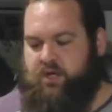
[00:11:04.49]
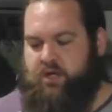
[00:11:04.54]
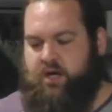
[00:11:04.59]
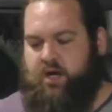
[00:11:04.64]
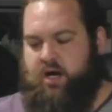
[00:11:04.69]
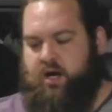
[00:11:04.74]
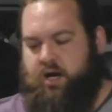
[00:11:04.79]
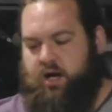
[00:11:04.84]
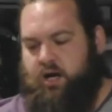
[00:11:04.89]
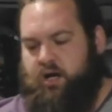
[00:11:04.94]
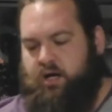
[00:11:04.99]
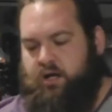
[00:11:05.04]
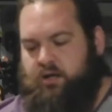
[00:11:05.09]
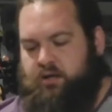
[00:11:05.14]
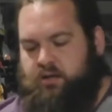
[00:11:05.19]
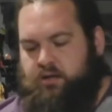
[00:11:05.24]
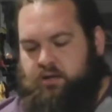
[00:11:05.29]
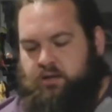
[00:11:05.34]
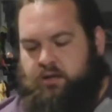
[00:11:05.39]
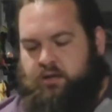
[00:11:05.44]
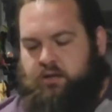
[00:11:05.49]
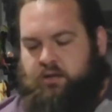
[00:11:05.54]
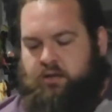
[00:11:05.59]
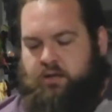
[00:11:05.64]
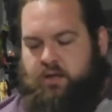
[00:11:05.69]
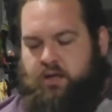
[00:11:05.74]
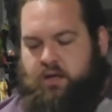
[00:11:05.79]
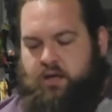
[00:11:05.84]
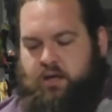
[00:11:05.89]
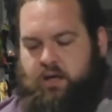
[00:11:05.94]

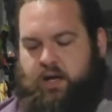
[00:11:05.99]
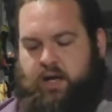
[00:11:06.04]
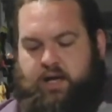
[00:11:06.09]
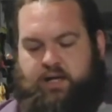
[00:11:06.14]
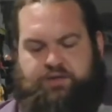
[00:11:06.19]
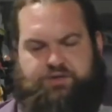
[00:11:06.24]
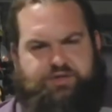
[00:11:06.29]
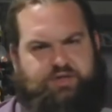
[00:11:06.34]
and